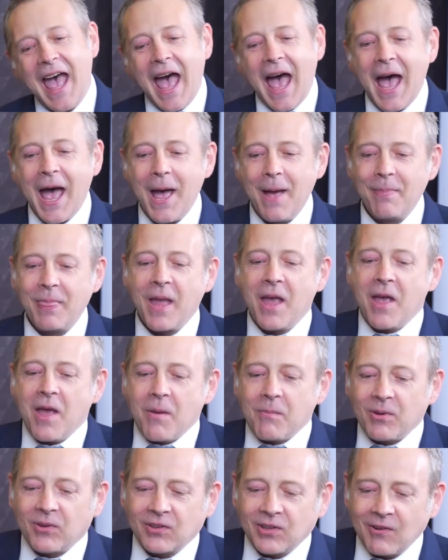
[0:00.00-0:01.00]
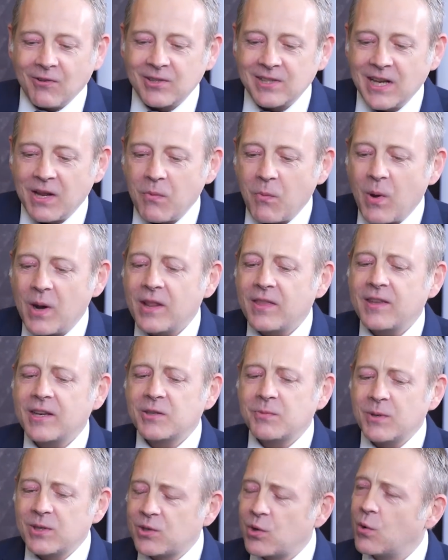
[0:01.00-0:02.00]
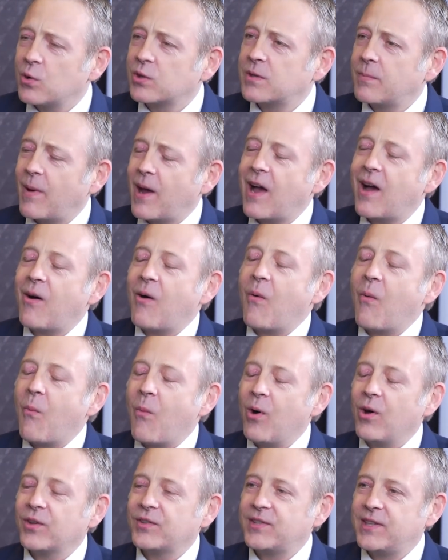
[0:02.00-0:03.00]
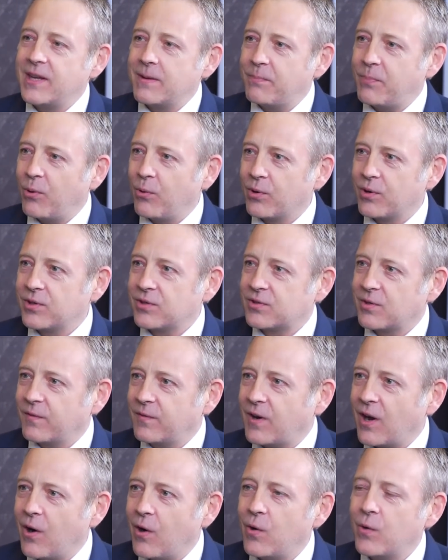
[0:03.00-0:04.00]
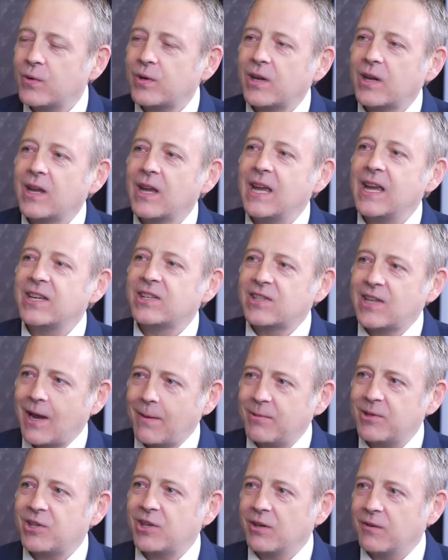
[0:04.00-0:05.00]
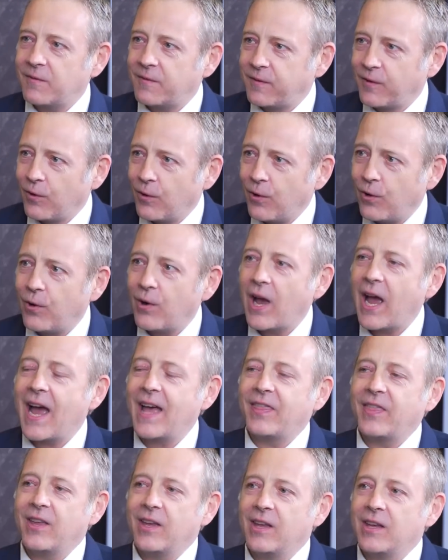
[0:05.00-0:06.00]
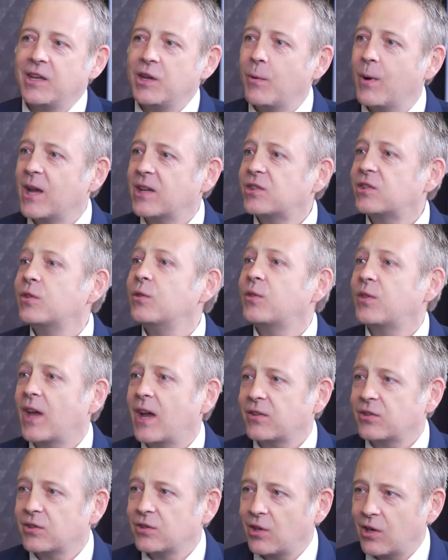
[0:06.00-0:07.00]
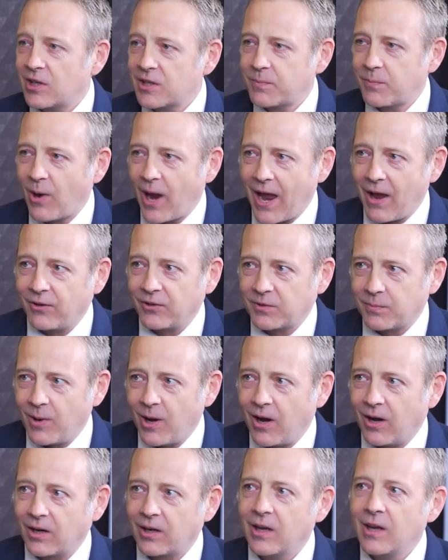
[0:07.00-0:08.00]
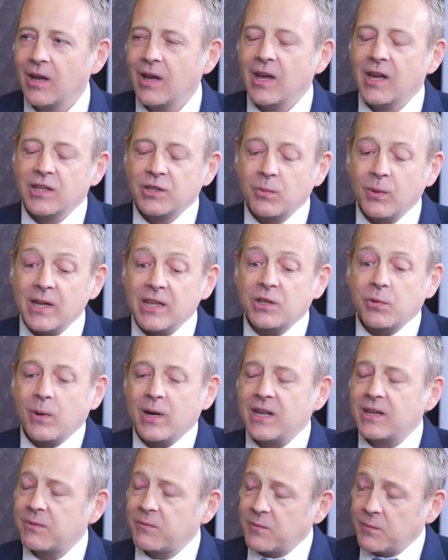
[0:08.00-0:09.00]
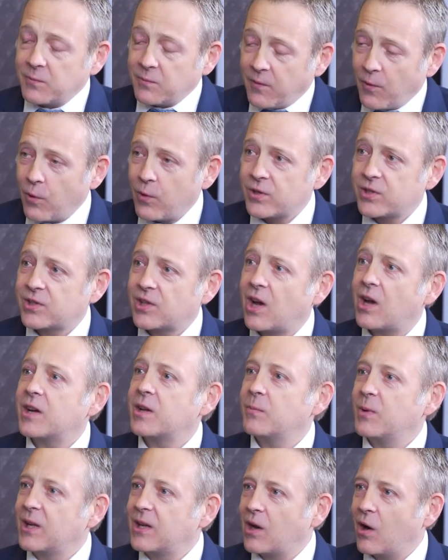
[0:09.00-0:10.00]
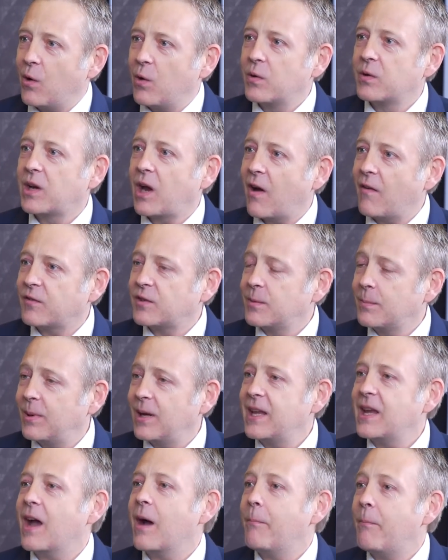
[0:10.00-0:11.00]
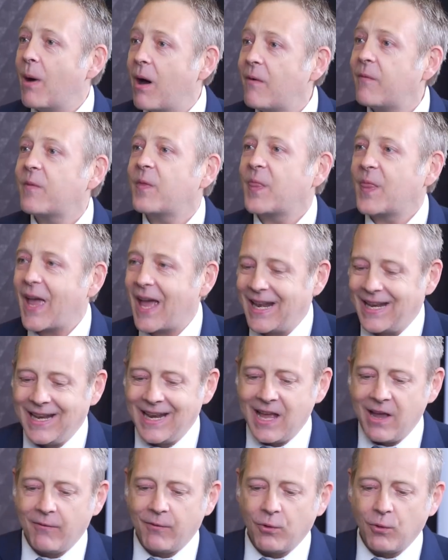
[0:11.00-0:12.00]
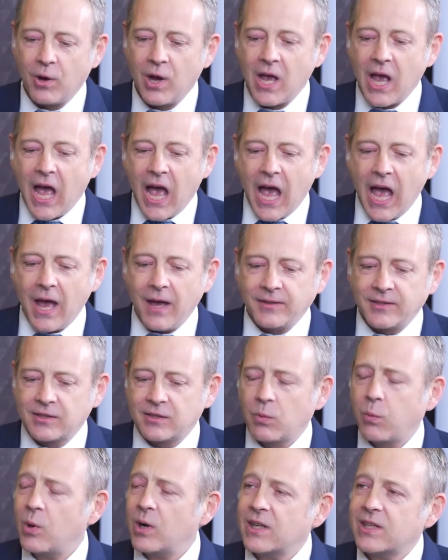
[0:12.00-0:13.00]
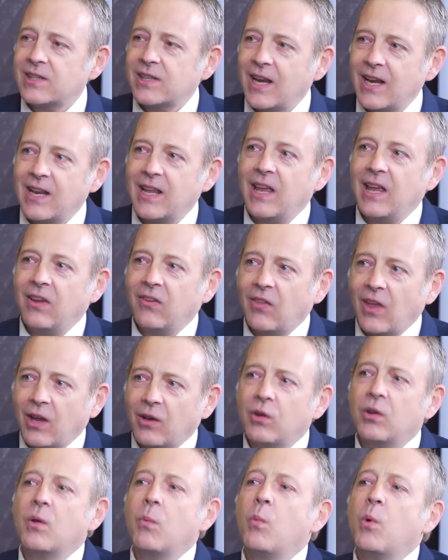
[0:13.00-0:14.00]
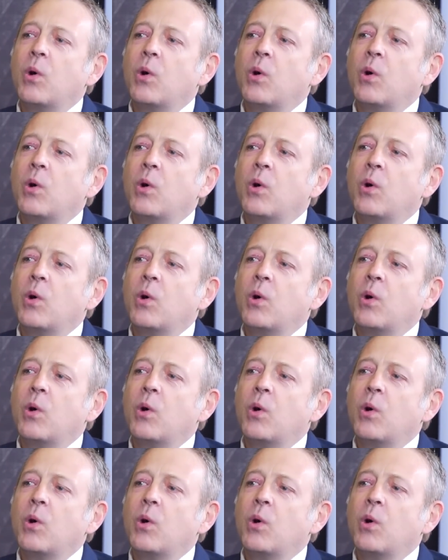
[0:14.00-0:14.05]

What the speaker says: But seriously, one of the things we talked about was the importance of gold establishing a floor at the US $2,000 per ounce mark. 2024 started with gold comfortably above that level. To what extent is that good and